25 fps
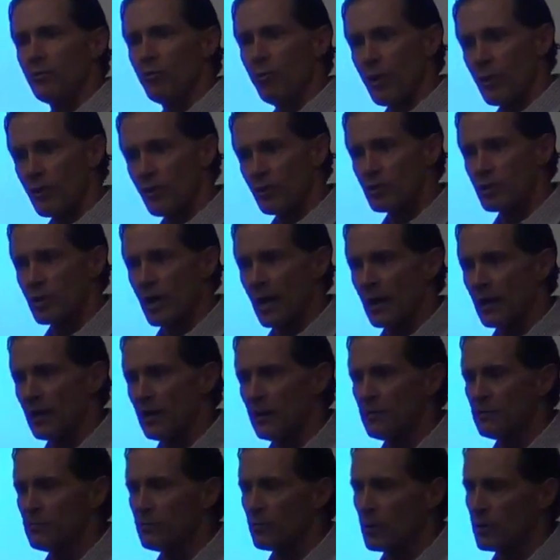Weather
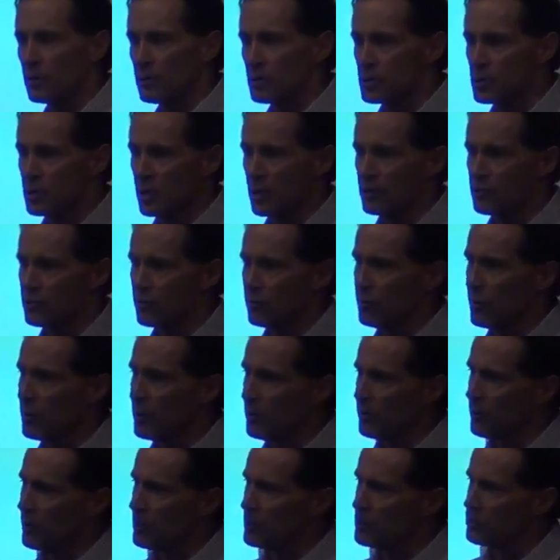Channel, Weather Central,
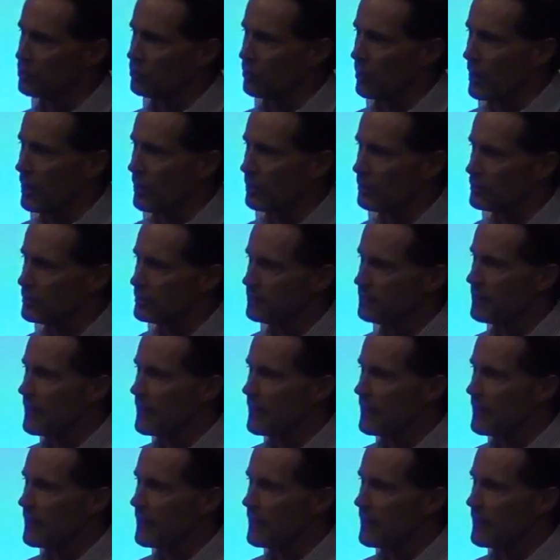Weather Underground.